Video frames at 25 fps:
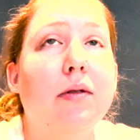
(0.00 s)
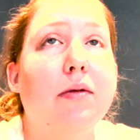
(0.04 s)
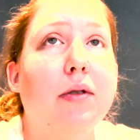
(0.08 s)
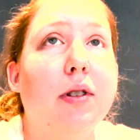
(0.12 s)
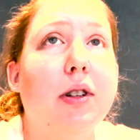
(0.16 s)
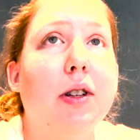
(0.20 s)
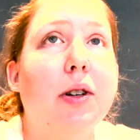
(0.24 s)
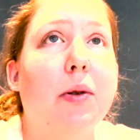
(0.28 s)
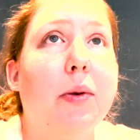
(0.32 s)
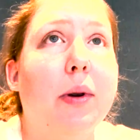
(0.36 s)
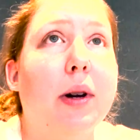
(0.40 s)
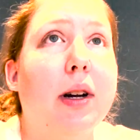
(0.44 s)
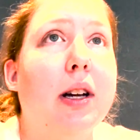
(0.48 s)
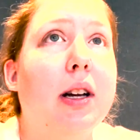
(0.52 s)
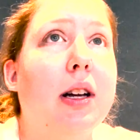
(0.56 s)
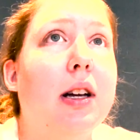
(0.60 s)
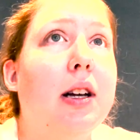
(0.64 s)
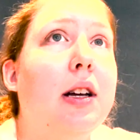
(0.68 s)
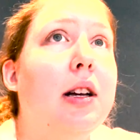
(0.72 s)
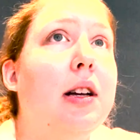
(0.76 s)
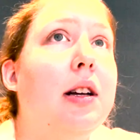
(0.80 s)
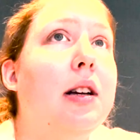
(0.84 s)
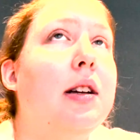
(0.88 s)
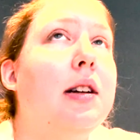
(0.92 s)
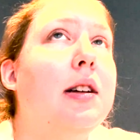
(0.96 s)
really quick,
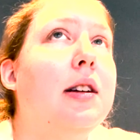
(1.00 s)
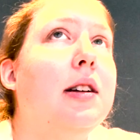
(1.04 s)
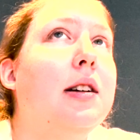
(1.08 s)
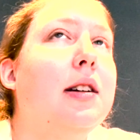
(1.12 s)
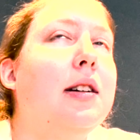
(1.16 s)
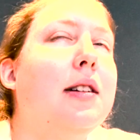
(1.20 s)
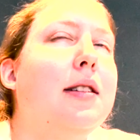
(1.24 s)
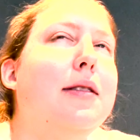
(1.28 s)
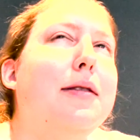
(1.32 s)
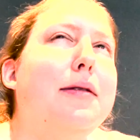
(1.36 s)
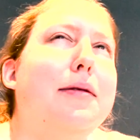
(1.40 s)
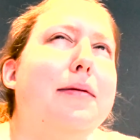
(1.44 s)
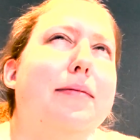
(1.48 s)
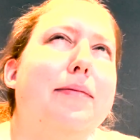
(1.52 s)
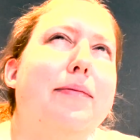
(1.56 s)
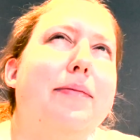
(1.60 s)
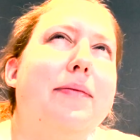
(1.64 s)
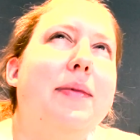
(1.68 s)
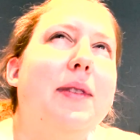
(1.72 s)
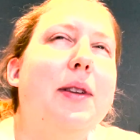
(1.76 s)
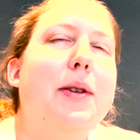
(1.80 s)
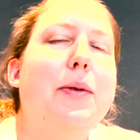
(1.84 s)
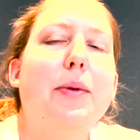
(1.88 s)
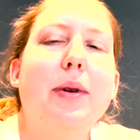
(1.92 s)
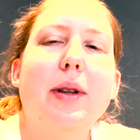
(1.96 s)

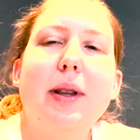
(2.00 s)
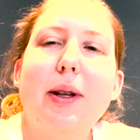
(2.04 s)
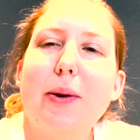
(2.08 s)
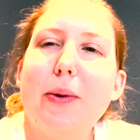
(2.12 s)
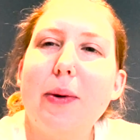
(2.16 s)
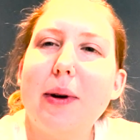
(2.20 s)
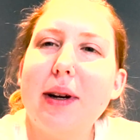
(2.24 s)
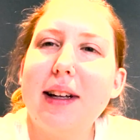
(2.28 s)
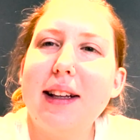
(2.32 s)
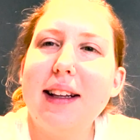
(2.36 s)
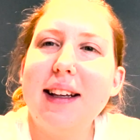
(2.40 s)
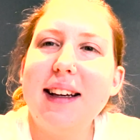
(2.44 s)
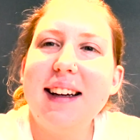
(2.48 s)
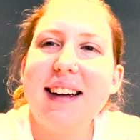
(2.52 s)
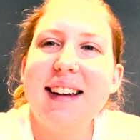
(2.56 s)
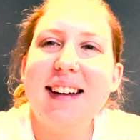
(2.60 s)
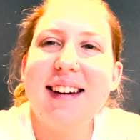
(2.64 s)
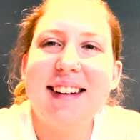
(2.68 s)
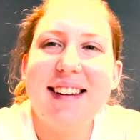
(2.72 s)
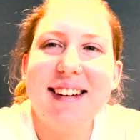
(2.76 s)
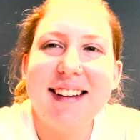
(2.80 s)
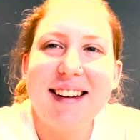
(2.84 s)
really quickly